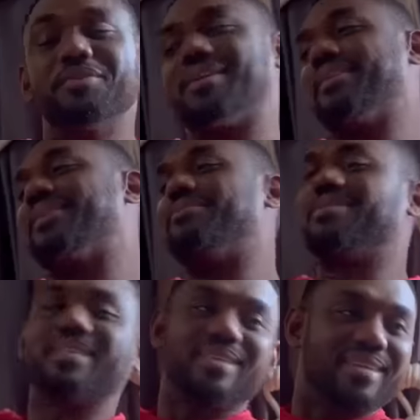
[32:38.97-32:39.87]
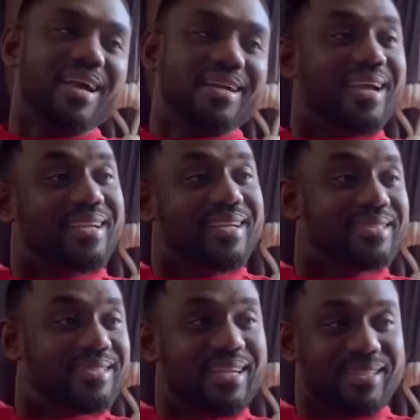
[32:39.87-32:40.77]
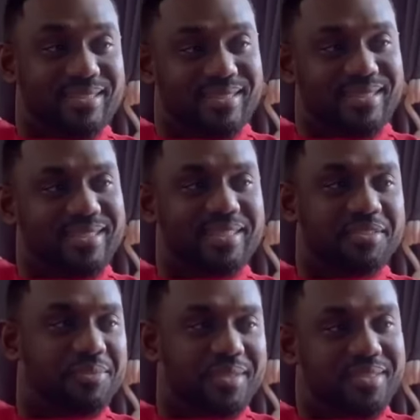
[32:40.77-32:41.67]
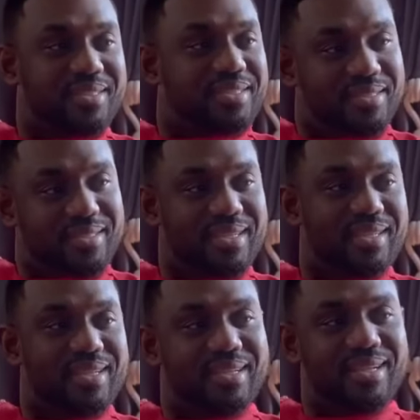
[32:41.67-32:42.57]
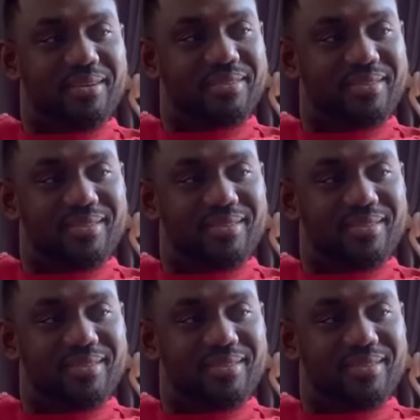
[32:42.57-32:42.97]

come on, say it. I can see that you want to say it. Just say it, let it out.